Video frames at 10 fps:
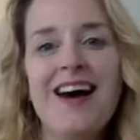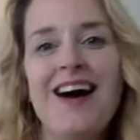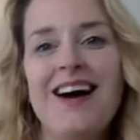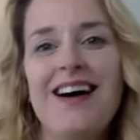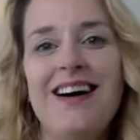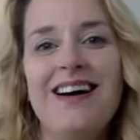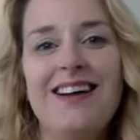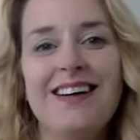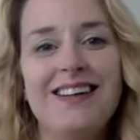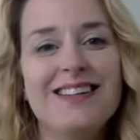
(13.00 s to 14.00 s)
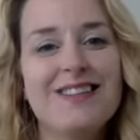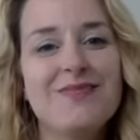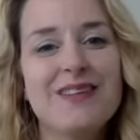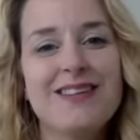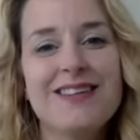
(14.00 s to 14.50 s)
It's
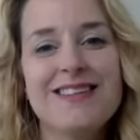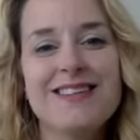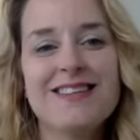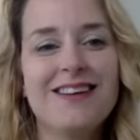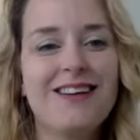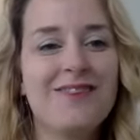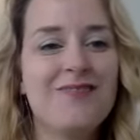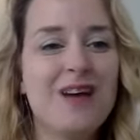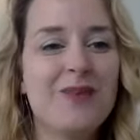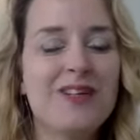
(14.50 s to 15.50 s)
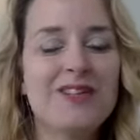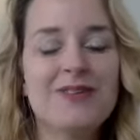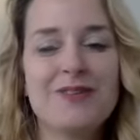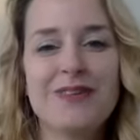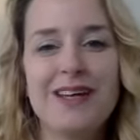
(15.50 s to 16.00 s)
because I wanted to
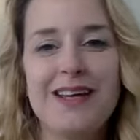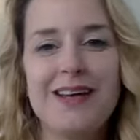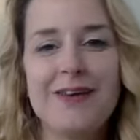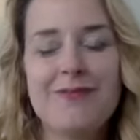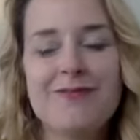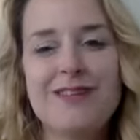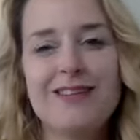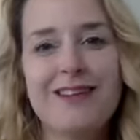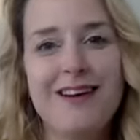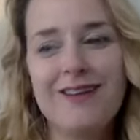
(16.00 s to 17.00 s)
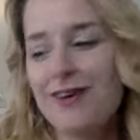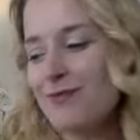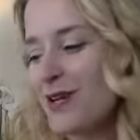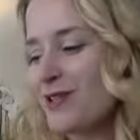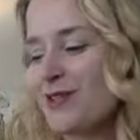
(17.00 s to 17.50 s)
create a really high
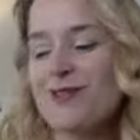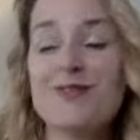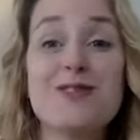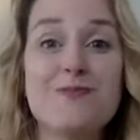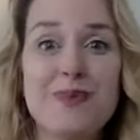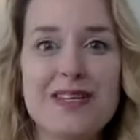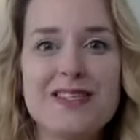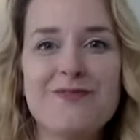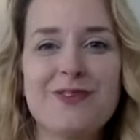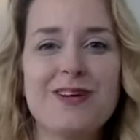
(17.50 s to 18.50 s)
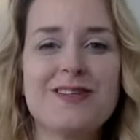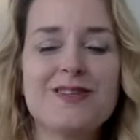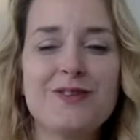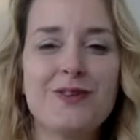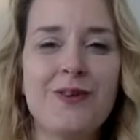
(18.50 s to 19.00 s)
vibrational space for us
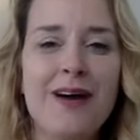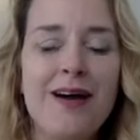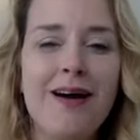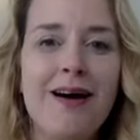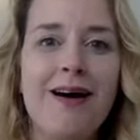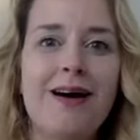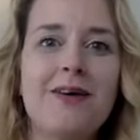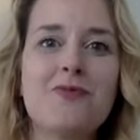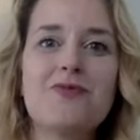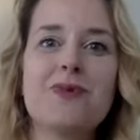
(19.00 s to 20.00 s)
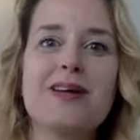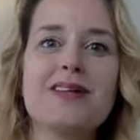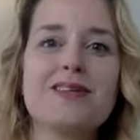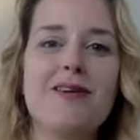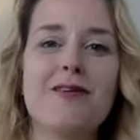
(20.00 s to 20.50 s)
to
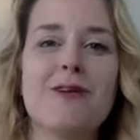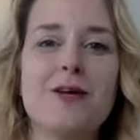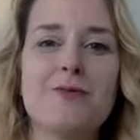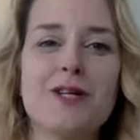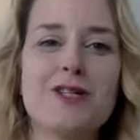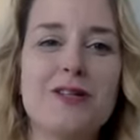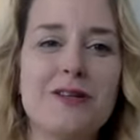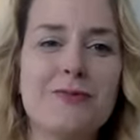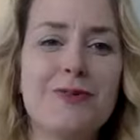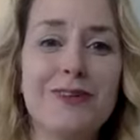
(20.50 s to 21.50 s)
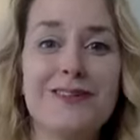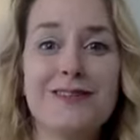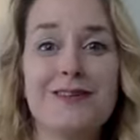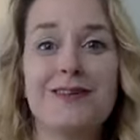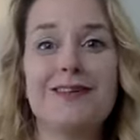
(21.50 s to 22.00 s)
raise our vibration and really
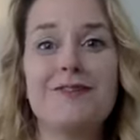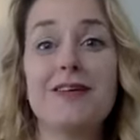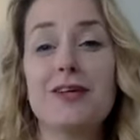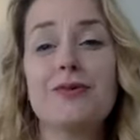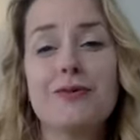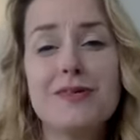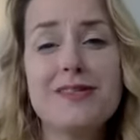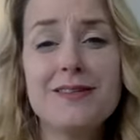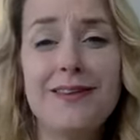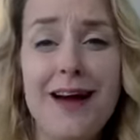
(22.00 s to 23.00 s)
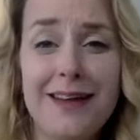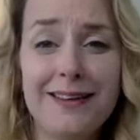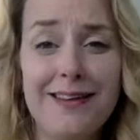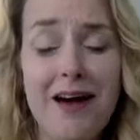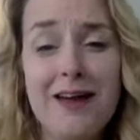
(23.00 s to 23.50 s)
start living a crystalline
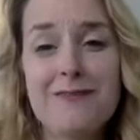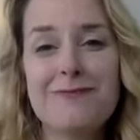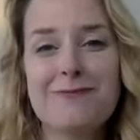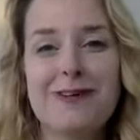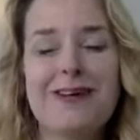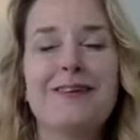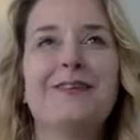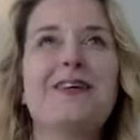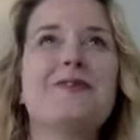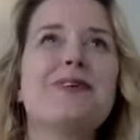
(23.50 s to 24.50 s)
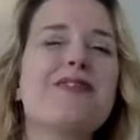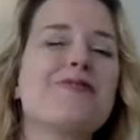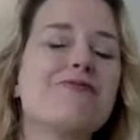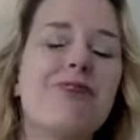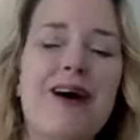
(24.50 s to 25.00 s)
life where we
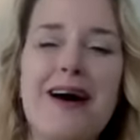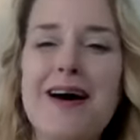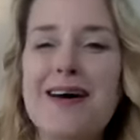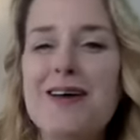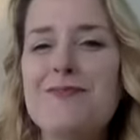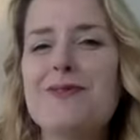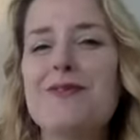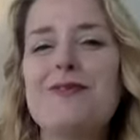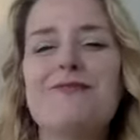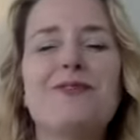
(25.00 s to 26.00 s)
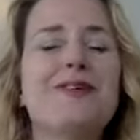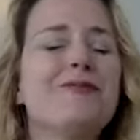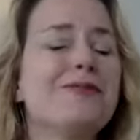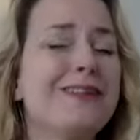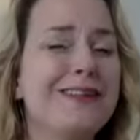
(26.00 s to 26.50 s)
thrive, where we feel
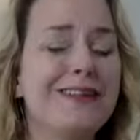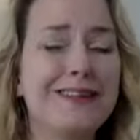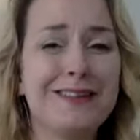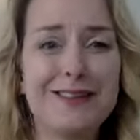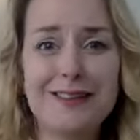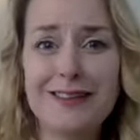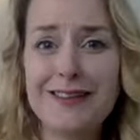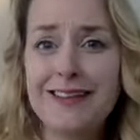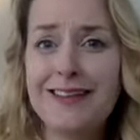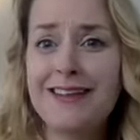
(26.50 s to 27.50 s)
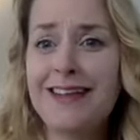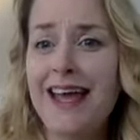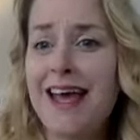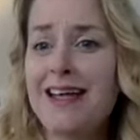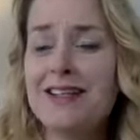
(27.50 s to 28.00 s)
really good.
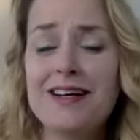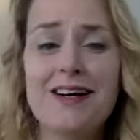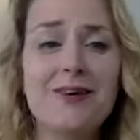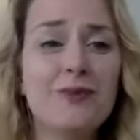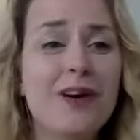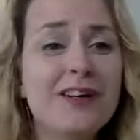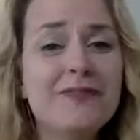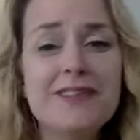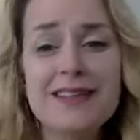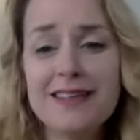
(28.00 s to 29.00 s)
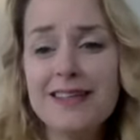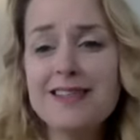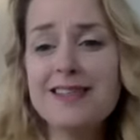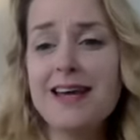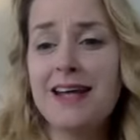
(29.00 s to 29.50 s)
And one of the
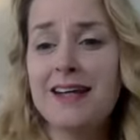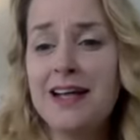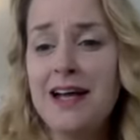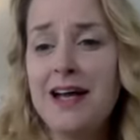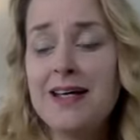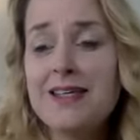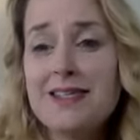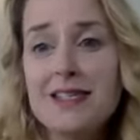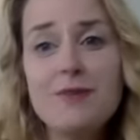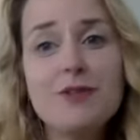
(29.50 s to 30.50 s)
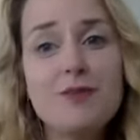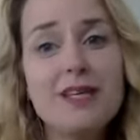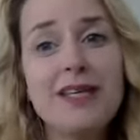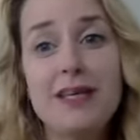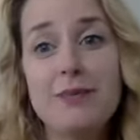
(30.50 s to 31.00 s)
things that seem to
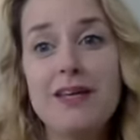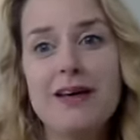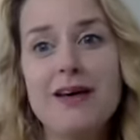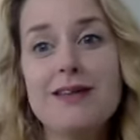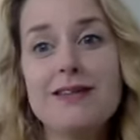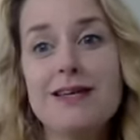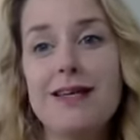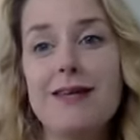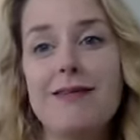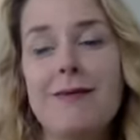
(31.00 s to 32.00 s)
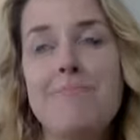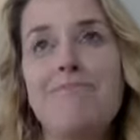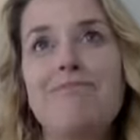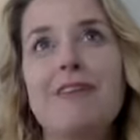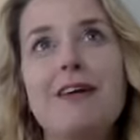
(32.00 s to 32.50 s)
be keeping us in a
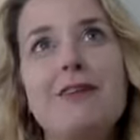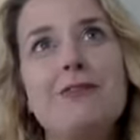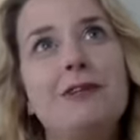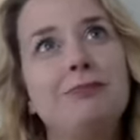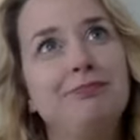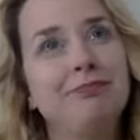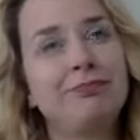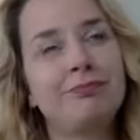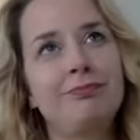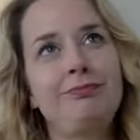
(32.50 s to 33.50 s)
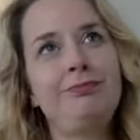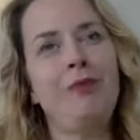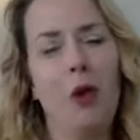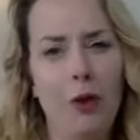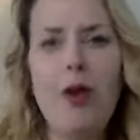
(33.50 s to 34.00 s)
kind of a
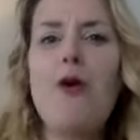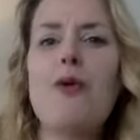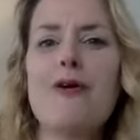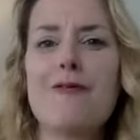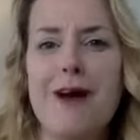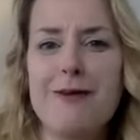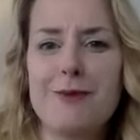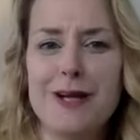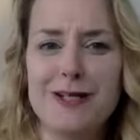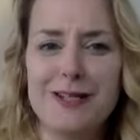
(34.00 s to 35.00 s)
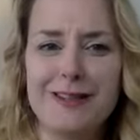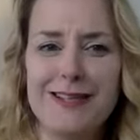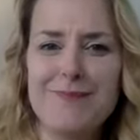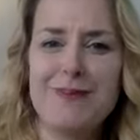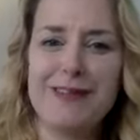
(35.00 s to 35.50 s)
lower vibration,
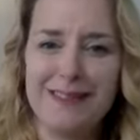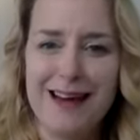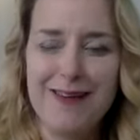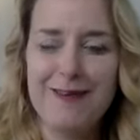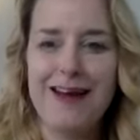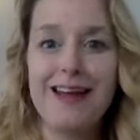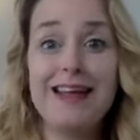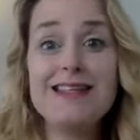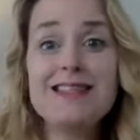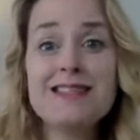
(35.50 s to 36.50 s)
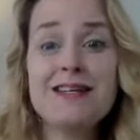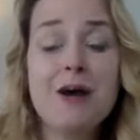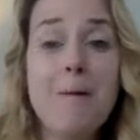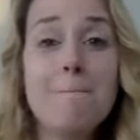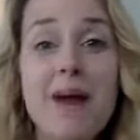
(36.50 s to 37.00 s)
let's put it that way, is
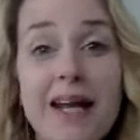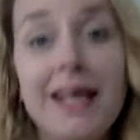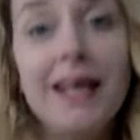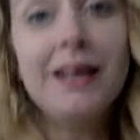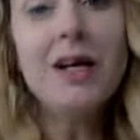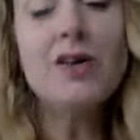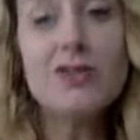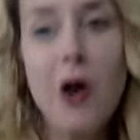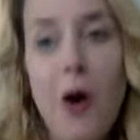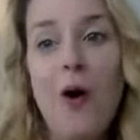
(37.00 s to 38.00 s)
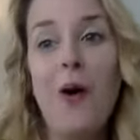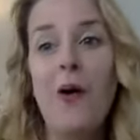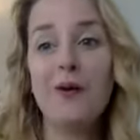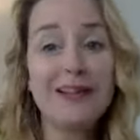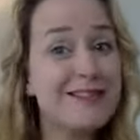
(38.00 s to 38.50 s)
money.
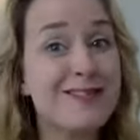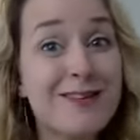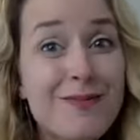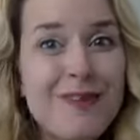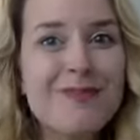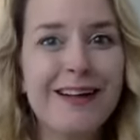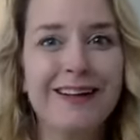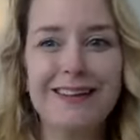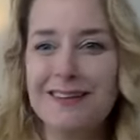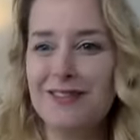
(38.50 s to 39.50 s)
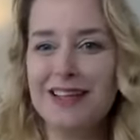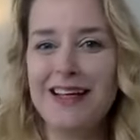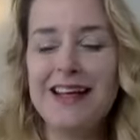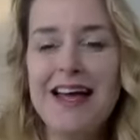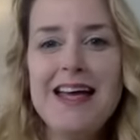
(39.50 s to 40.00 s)
So let's talk about money a little
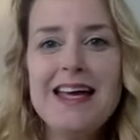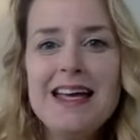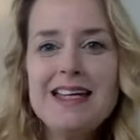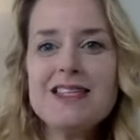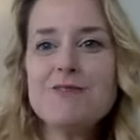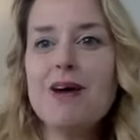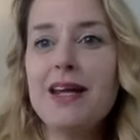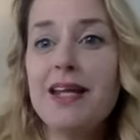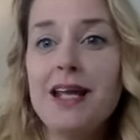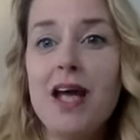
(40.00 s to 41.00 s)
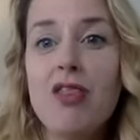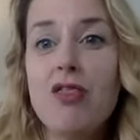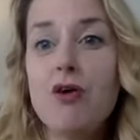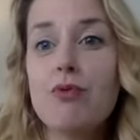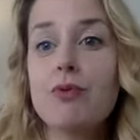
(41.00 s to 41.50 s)
bit. Is money
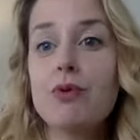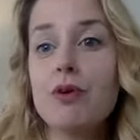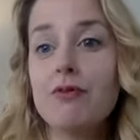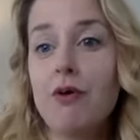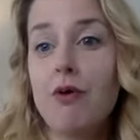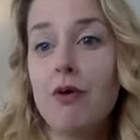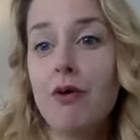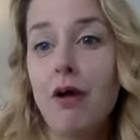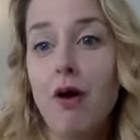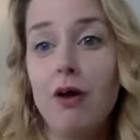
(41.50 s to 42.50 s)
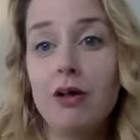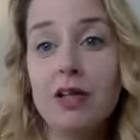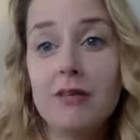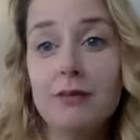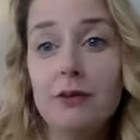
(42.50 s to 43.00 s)
the root of all
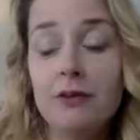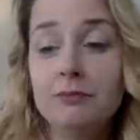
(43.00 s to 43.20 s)
evil?